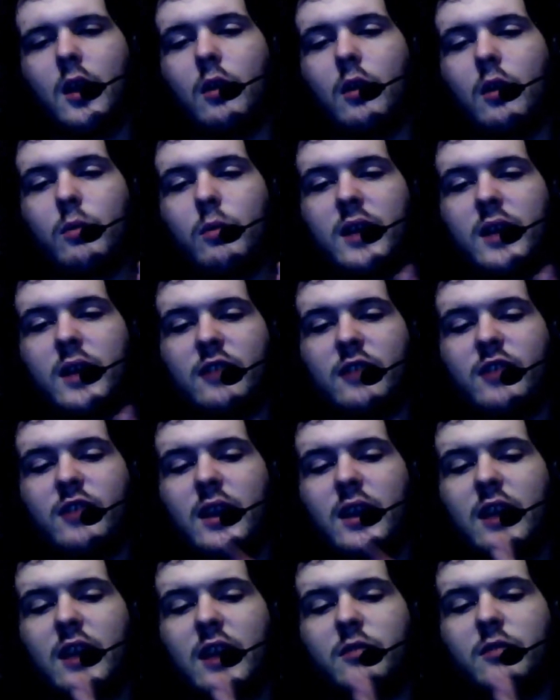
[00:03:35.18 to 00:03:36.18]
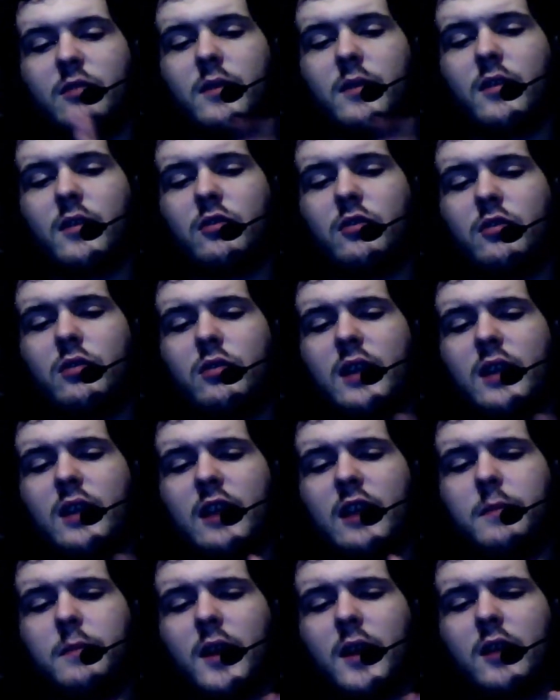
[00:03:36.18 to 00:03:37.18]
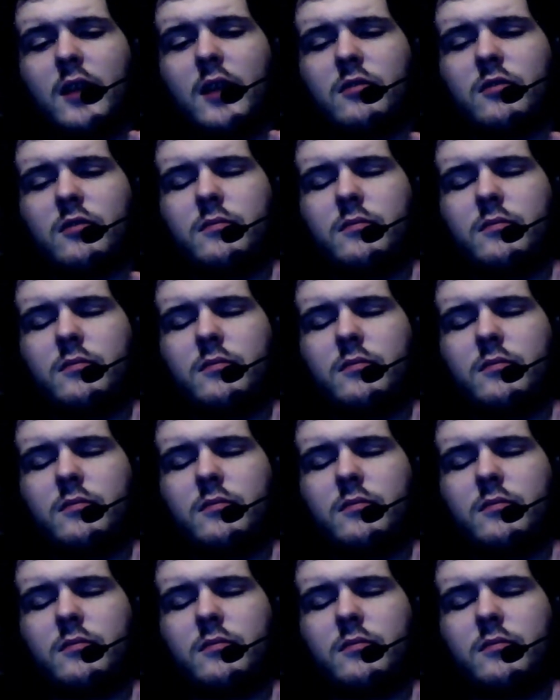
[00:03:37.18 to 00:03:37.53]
With that said, let's move on to the next part.